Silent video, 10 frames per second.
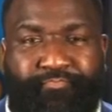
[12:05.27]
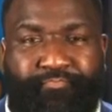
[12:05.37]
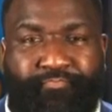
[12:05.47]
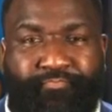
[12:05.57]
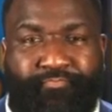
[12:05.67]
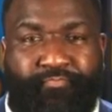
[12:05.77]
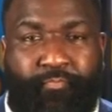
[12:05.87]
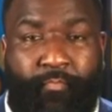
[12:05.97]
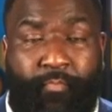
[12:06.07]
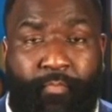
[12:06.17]

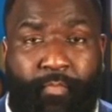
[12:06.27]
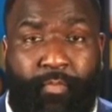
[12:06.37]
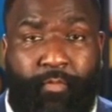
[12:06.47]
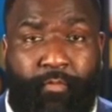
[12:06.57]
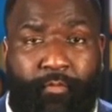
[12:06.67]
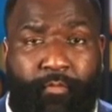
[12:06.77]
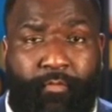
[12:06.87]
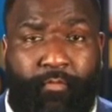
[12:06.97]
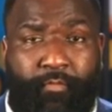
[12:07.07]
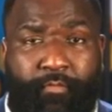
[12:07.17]

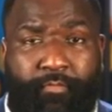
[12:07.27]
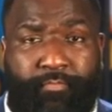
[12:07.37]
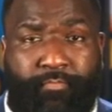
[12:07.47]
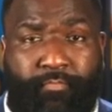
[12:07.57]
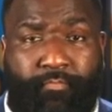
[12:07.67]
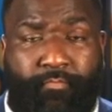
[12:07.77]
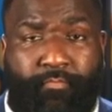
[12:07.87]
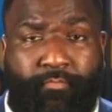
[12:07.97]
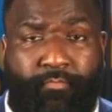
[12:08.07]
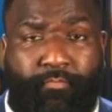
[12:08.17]

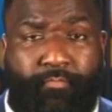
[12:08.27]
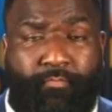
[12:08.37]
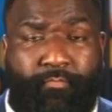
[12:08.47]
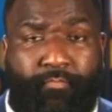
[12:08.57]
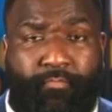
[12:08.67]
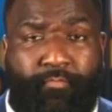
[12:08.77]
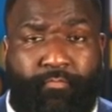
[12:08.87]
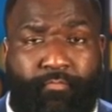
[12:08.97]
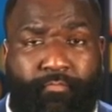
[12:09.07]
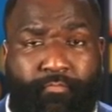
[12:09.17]

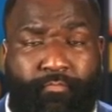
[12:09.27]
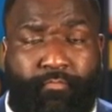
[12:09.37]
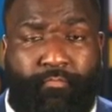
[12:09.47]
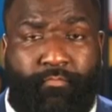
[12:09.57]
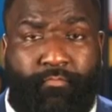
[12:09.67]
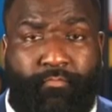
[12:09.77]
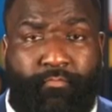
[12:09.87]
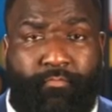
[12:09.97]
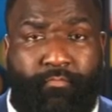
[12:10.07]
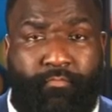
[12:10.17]

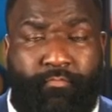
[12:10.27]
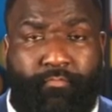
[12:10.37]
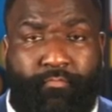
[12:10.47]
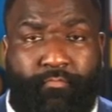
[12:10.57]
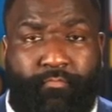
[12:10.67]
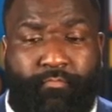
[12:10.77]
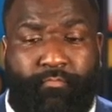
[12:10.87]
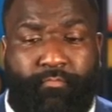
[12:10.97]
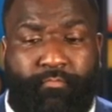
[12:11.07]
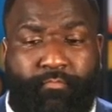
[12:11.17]

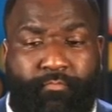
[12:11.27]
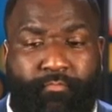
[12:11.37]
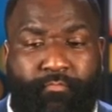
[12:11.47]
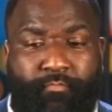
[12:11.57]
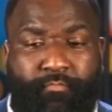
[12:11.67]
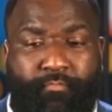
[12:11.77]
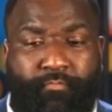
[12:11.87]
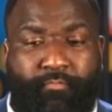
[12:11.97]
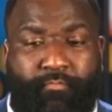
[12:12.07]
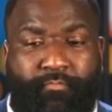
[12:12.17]

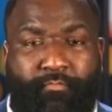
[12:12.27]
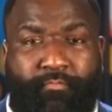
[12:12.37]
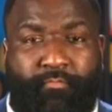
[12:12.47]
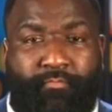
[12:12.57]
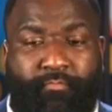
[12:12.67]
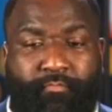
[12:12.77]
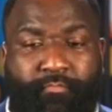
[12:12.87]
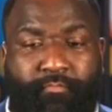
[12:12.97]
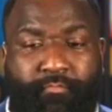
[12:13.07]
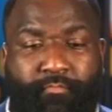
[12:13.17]
The person shown says nothing.